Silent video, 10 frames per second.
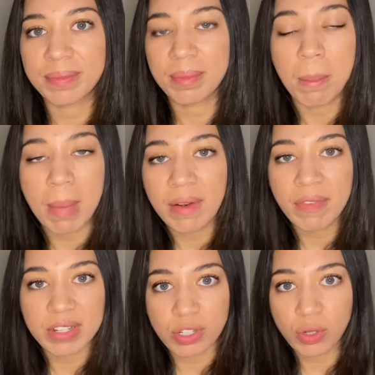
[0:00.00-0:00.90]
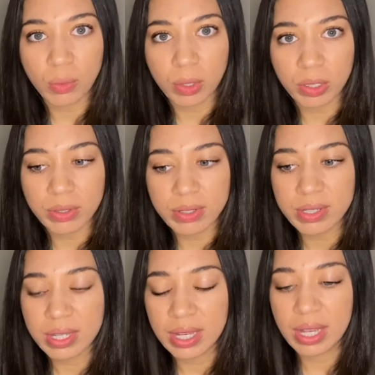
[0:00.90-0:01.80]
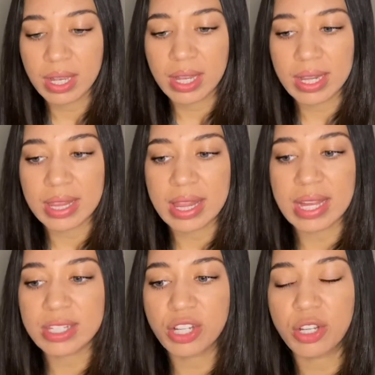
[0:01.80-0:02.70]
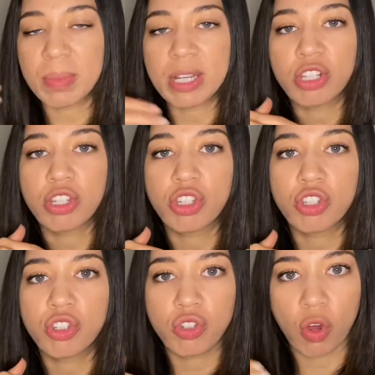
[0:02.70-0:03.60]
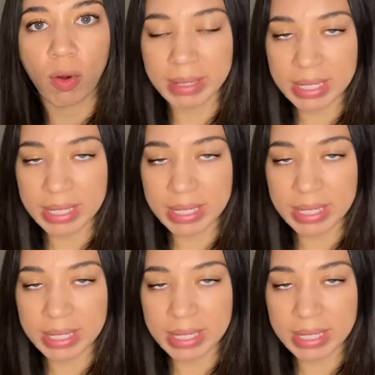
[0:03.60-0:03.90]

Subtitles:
metaphysical worlds. This could be so many